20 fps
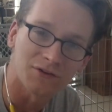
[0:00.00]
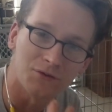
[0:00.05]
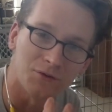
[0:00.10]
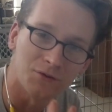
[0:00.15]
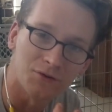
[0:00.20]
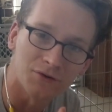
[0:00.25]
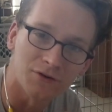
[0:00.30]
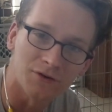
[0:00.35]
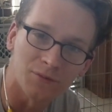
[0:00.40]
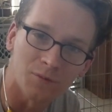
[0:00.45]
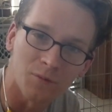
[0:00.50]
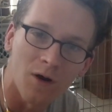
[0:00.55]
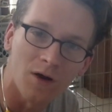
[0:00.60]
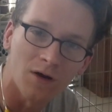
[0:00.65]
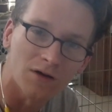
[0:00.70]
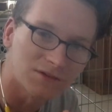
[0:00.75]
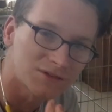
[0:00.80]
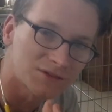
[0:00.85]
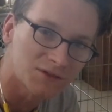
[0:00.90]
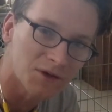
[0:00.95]
uterine
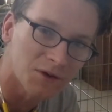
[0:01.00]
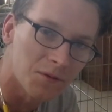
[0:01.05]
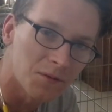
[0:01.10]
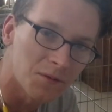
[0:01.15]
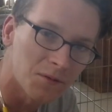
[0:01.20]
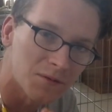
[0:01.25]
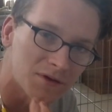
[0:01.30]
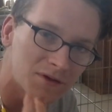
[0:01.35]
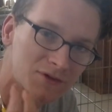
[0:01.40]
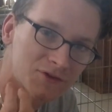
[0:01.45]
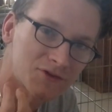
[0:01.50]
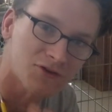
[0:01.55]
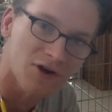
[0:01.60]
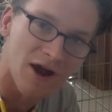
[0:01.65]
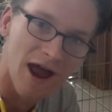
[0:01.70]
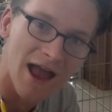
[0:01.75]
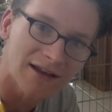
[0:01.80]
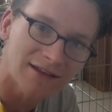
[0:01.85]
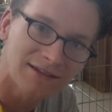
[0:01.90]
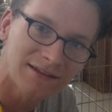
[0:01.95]
wall is so
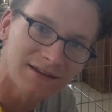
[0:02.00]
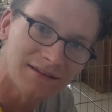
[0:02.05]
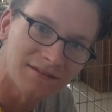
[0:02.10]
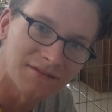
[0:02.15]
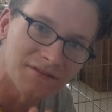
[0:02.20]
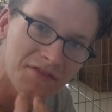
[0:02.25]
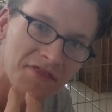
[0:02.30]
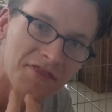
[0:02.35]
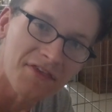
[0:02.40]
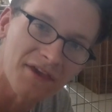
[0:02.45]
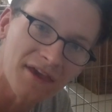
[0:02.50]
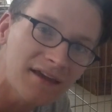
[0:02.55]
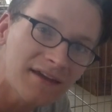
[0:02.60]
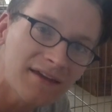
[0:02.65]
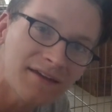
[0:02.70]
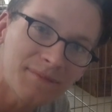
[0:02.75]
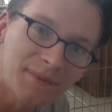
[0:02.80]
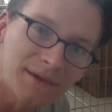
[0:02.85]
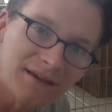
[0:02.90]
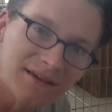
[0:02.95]
contracted and thick